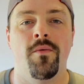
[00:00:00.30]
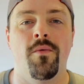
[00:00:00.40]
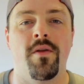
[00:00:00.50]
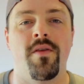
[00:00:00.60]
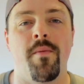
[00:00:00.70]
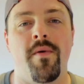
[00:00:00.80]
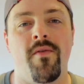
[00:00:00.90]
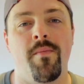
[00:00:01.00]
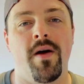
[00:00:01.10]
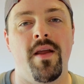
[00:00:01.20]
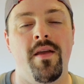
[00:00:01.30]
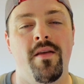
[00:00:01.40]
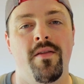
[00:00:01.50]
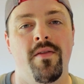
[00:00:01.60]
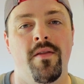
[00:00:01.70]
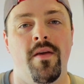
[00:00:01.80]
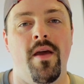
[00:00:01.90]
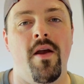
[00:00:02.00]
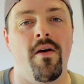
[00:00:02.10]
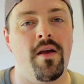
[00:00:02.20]
What's up, everybody?
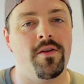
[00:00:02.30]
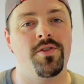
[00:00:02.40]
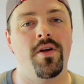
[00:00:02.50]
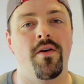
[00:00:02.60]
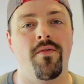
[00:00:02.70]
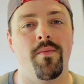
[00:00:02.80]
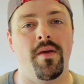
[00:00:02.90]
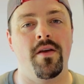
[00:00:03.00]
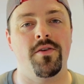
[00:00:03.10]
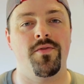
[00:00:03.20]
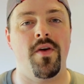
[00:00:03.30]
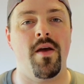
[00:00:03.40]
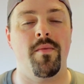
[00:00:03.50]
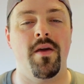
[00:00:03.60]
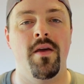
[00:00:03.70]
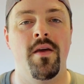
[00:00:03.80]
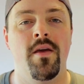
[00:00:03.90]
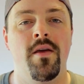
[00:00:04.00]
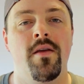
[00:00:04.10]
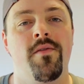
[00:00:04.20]
Aaron English here from the English family.
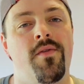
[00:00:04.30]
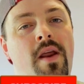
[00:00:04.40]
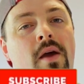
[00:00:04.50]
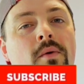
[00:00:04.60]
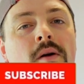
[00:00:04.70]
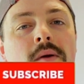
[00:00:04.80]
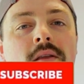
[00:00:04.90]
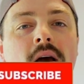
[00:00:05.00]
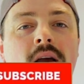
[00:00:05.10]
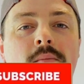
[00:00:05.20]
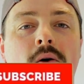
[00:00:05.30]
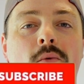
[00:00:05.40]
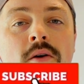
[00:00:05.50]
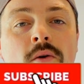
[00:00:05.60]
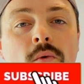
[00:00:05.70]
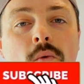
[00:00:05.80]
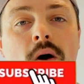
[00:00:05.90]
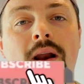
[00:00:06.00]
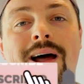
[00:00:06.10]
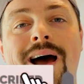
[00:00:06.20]
Today, we're going to be talking about
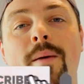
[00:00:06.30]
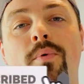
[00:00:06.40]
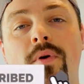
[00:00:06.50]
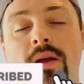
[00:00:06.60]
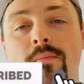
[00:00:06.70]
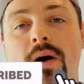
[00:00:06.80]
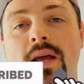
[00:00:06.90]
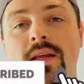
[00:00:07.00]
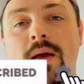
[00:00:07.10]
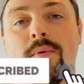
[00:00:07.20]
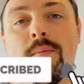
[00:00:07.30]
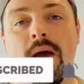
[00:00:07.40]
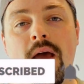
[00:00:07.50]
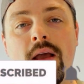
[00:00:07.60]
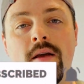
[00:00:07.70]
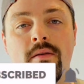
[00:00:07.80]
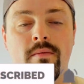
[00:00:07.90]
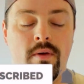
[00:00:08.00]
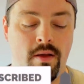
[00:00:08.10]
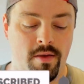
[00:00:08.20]
what I put in my diaper bag,
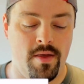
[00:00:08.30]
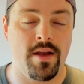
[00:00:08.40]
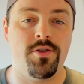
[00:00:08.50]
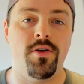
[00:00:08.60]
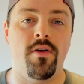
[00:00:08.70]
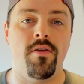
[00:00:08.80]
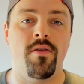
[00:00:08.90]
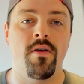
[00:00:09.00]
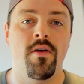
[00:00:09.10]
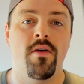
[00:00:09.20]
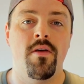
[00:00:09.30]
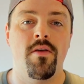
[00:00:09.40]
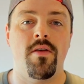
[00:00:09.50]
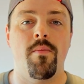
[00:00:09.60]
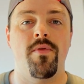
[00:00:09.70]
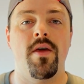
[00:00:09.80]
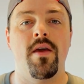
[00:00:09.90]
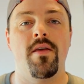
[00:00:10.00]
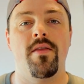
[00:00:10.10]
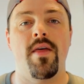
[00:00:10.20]
essentials, some
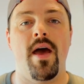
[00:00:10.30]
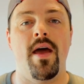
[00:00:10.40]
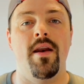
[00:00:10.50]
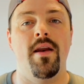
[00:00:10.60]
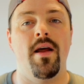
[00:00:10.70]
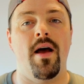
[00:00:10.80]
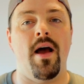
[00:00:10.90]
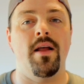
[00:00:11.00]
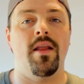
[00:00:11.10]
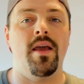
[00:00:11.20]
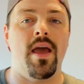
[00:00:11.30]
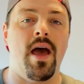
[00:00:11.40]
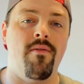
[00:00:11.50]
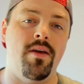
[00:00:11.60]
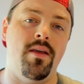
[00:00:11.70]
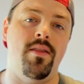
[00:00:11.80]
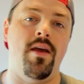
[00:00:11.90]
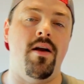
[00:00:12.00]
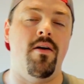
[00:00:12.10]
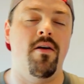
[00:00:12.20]
things that I like having in
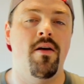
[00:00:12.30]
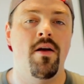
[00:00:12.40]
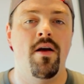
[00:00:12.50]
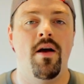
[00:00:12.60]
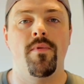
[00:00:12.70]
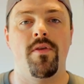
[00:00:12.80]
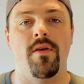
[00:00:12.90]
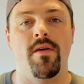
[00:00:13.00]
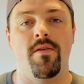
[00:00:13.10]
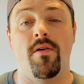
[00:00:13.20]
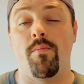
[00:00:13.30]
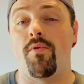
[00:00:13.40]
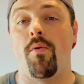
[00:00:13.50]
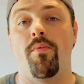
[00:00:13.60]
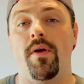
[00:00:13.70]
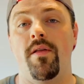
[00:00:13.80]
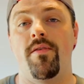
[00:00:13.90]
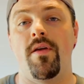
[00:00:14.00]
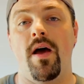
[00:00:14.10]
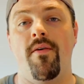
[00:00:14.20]
there, seasonal appropriate
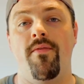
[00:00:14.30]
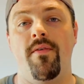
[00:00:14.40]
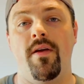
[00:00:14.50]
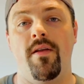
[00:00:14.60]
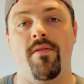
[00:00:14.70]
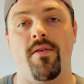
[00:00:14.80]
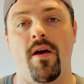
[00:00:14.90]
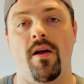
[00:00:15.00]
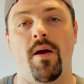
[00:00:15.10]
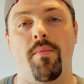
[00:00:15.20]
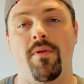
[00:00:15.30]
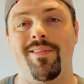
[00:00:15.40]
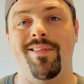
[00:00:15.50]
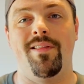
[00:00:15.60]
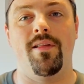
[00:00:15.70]
stuff, and so a couple